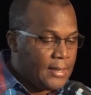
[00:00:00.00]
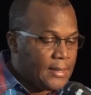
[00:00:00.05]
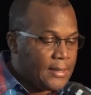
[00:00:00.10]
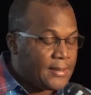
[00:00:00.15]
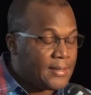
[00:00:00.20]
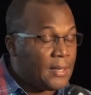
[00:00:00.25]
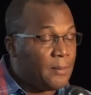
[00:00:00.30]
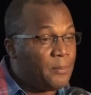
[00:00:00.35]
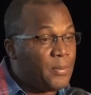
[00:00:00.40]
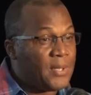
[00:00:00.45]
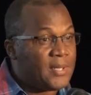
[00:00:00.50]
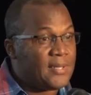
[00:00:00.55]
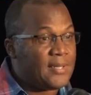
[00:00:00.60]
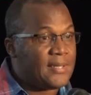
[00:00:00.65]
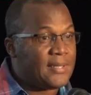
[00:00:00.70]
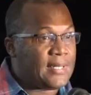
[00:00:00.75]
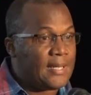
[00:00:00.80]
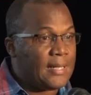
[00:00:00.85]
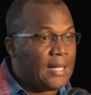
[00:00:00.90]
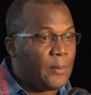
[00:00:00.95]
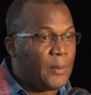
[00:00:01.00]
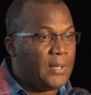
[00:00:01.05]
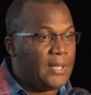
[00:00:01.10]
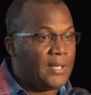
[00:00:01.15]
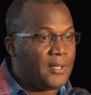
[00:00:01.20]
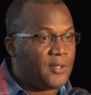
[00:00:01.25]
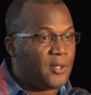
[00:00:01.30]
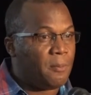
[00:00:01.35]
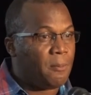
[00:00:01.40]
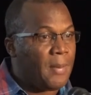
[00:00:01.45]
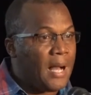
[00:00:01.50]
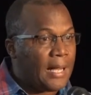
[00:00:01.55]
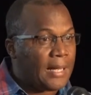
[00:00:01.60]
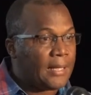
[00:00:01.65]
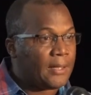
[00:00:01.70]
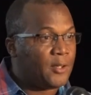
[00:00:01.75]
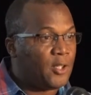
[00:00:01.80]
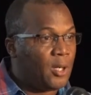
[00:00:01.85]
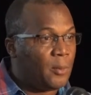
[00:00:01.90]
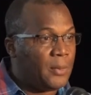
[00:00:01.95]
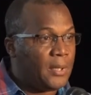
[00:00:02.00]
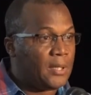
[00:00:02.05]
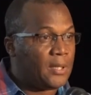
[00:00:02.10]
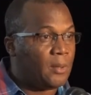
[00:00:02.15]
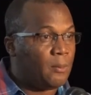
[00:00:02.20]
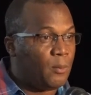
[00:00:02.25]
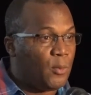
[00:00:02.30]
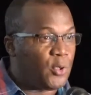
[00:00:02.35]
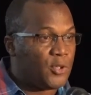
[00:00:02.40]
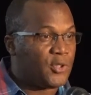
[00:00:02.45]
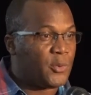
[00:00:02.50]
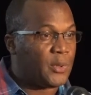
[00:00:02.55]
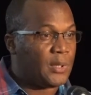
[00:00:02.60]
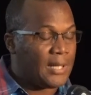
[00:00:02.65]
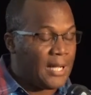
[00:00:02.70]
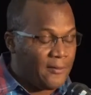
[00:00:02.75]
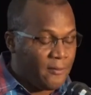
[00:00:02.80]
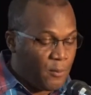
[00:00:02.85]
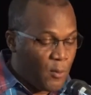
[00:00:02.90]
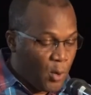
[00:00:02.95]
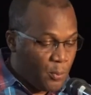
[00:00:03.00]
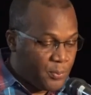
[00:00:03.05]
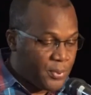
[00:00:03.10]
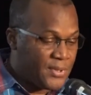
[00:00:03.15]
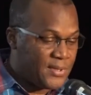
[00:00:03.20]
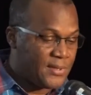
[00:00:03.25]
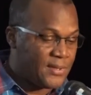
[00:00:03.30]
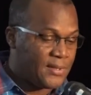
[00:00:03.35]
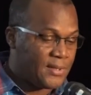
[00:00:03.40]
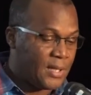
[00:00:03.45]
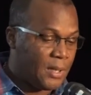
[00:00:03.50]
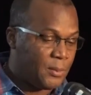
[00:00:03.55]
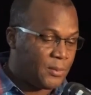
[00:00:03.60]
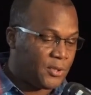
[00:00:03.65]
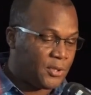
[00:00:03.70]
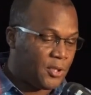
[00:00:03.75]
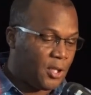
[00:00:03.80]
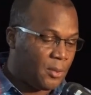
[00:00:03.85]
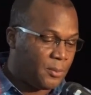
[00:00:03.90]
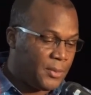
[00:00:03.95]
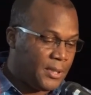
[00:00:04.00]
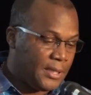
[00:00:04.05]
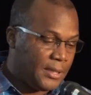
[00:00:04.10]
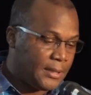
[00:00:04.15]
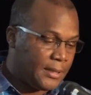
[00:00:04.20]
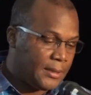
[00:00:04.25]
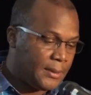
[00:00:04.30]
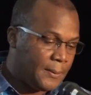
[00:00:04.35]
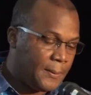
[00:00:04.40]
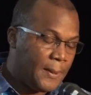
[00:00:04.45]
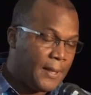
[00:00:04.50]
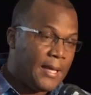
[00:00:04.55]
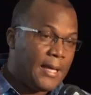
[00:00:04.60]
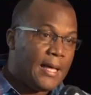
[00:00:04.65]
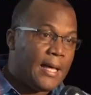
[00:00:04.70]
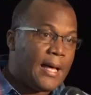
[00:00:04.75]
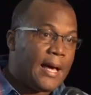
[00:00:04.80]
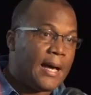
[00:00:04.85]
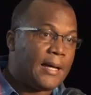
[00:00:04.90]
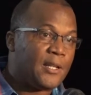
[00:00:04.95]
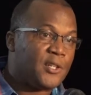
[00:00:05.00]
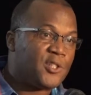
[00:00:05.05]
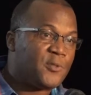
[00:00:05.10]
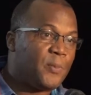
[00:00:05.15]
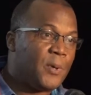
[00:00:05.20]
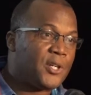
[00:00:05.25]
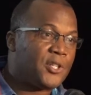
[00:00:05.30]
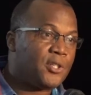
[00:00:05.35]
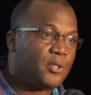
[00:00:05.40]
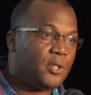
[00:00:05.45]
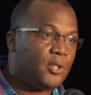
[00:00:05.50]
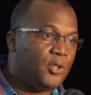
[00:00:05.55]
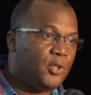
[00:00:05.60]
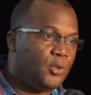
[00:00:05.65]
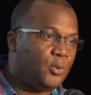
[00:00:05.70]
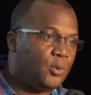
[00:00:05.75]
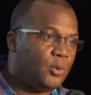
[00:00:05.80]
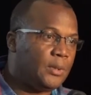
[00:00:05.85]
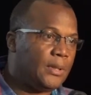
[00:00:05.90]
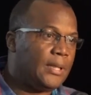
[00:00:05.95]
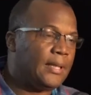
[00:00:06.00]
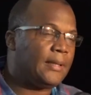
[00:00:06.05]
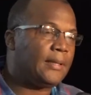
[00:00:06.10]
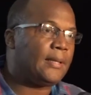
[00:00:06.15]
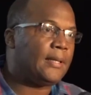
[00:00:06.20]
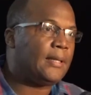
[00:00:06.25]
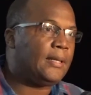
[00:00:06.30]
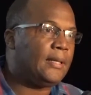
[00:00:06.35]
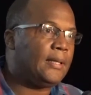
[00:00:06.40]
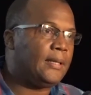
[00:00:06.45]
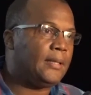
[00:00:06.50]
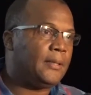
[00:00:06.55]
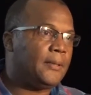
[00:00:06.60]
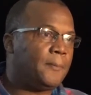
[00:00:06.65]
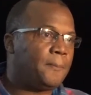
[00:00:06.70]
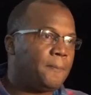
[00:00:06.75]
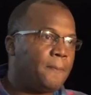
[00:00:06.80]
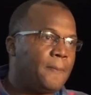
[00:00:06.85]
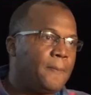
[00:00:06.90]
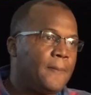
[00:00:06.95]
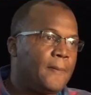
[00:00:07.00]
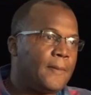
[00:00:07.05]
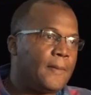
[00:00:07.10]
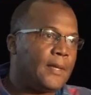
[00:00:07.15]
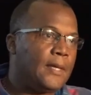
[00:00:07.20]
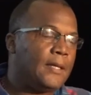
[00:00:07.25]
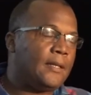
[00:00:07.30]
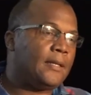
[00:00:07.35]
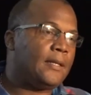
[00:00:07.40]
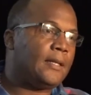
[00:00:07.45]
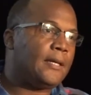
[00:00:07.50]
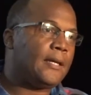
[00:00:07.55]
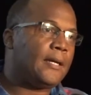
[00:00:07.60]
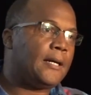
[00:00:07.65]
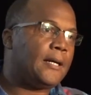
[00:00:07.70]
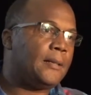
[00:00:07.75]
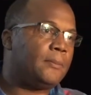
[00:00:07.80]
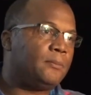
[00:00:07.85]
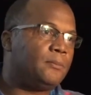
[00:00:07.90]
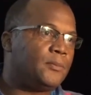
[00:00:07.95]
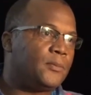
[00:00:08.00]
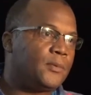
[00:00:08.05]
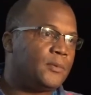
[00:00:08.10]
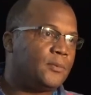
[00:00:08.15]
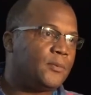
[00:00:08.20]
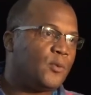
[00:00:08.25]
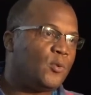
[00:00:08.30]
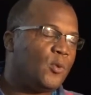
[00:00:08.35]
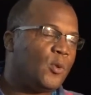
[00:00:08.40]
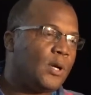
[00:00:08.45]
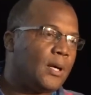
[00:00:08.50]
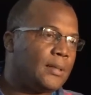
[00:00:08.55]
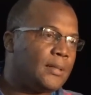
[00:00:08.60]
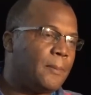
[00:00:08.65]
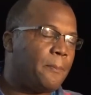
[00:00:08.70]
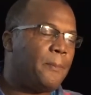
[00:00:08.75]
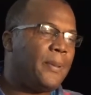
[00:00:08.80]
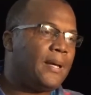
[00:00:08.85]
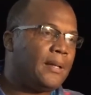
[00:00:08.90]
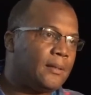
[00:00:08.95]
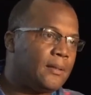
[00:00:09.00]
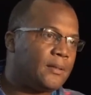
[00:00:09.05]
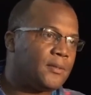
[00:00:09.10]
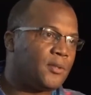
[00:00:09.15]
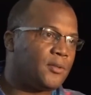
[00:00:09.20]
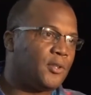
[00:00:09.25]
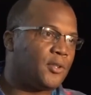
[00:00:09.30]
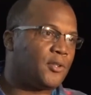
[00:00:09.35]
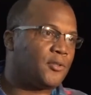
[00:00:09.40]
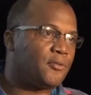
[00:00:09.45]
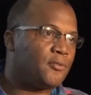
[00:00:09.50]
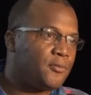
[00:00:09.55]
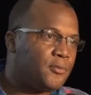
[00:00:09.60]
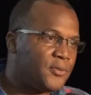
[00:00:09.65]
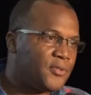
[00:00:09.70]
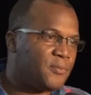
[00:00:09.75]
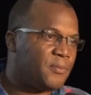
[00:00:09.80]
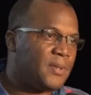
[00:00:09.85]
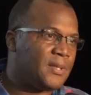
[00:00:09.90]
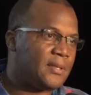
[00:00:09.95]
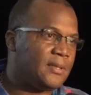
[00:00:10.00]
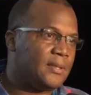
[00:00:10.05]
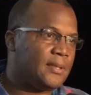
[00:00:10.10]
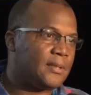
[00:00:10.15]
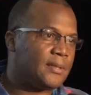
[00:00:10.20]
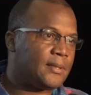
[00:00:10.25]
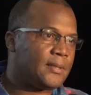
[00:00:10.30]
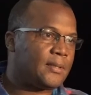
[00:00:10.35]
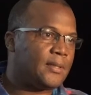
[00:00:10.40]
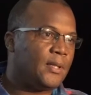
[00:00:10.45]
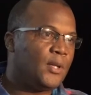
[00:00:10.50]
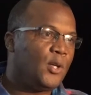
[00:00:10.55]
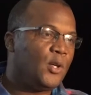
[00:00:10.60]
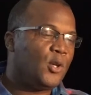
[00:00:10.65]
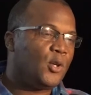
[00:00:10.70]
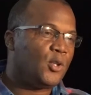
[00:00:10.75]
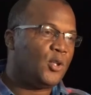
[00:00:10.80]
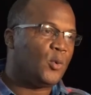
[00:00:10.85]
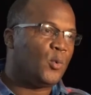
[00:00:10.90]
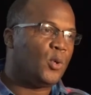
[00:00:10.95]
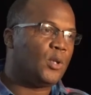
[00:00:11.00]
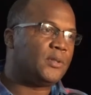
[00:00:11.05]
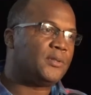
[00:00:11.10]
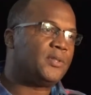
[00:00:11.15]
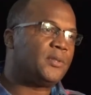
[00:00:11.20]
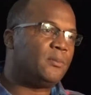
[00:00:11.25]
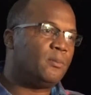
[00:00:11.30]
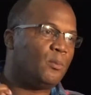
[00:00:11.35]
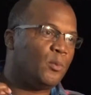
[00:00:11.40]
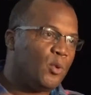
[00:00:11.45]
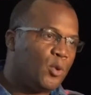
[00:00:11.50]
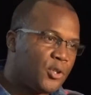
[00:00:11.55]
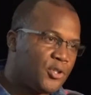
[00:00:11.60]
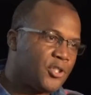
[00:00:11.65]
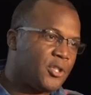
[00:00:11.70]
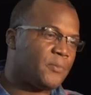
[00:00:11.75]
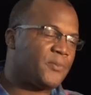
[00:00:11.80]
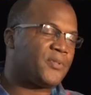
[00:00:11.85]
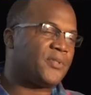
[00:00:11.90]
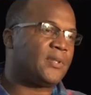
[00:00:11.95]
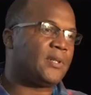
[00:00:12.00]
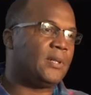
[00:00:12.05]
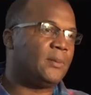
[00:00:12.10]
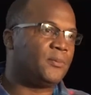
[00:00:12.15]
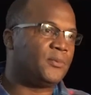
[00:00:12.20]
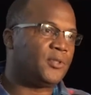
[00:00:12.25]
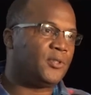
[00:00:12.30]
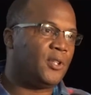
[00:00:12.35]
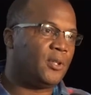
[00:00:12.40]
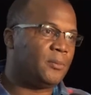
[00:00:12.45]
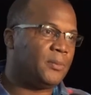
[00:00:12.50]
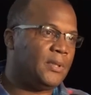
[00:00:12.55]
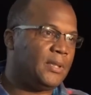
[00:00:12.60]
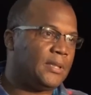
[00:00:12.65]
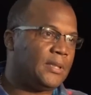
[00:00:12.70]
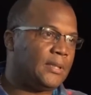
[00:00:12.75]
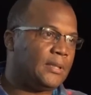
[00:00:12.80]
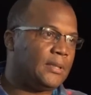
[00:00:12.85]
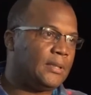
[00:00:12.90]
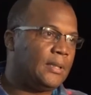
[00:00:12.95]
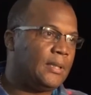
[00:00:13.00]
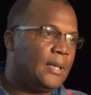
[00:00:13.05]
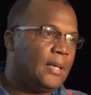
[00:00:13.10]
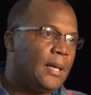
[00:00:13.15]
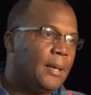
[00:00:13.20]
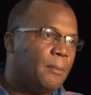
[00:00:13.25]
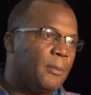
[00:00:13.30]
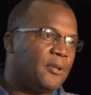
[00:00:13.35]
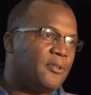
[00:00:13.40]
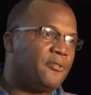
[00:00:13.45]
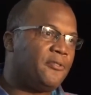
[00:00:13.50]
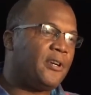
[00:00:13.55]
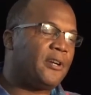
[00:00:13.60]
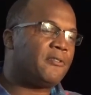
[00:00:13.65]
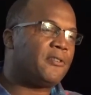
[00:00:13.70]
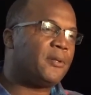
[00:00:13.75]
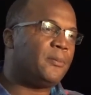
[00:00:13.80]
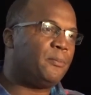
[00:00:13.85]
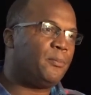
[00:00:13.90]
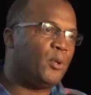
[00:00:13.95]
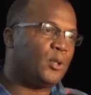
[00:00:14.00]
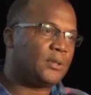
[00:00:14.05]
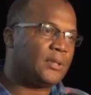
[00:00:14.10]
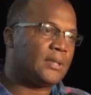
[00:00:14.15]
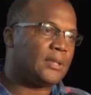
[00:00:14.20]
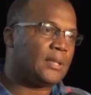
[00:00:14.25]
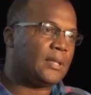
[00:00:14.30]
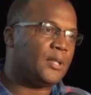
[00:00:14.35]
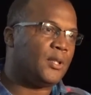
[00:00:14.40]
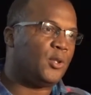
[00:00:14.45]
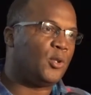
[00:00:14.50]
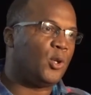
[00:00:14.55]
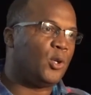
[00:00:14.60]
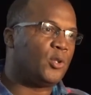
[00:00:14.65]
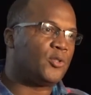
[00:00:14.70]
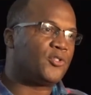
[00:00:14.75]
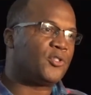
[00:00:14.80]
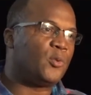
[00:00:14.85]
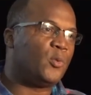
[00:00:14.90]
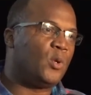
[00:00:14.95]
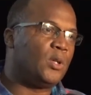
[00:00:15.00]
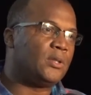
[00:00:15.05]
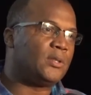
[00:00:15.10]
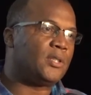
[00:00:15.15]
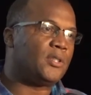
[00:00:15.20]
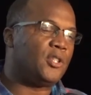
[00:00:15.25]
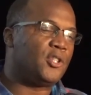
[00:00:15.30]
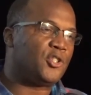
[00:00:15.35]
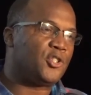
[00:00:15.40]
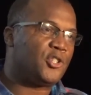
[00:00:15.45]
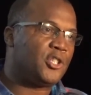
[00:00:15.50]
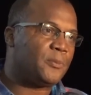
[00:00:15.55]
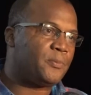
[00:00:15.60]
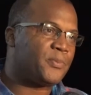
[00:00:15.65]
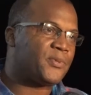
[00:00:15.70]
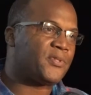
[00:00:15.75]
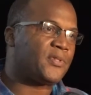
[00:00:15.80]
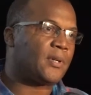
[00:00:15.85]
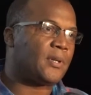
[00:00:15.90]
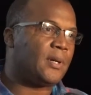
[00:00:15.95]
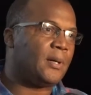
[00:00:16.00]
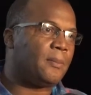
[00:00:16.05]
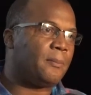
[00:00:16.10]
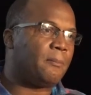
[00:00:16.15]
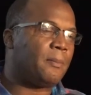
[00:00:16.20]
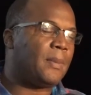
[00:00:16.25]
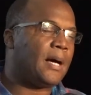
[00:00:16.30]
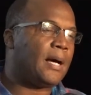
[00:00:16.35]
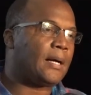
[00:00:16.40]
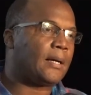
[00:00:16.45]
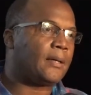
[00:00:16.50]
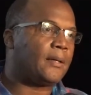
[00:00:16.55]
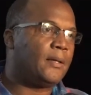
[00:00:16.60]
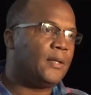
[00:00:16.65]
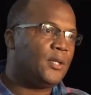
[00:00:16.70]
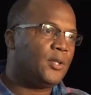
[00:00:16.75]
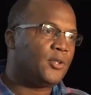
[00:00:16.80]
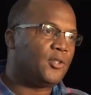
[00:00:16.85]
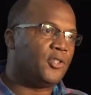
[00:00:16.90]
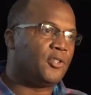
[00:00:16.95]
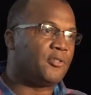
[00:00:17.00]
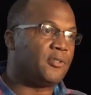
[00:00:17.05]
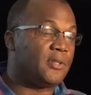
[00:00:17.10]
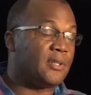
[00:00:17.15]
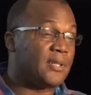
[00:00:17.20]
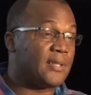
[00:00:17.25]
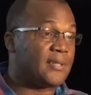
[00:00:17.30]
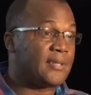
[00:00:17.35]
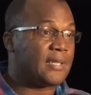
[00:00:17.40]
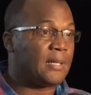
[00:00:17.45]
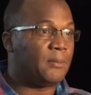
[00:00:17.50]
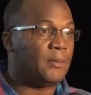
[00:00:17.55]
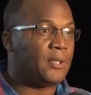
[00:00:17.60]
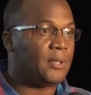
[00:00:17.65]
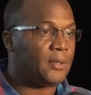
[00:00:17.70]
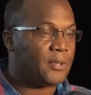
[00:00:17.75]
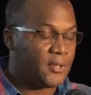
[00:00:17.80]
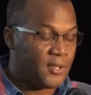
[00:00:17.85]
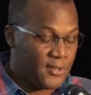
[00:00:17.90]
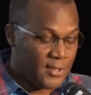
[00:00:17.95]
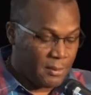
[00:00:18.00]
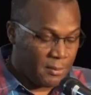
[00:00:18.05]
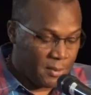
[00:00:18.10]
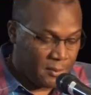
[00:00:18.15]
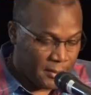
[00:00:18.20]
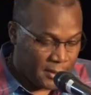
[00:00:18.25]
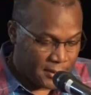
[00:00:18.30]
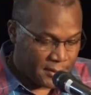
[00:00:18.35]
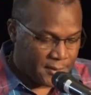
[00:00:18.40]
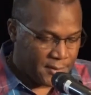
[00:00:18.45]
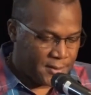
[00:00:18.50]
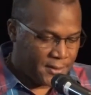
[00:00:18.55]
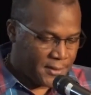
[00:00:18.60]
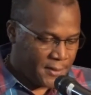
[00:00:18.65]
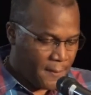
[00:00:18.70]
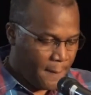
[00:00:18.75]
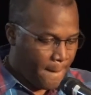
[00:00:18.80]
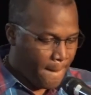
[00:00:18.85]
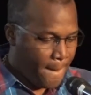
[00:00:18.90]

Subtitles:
Some persons said that we needed to market Dominica more so we could have more persons coming to Dominica. And especially you who are dependent on the cruise business, you wanted more ships to come to Dominica. But very importantly, you also wanted the ships to come back during the summer months.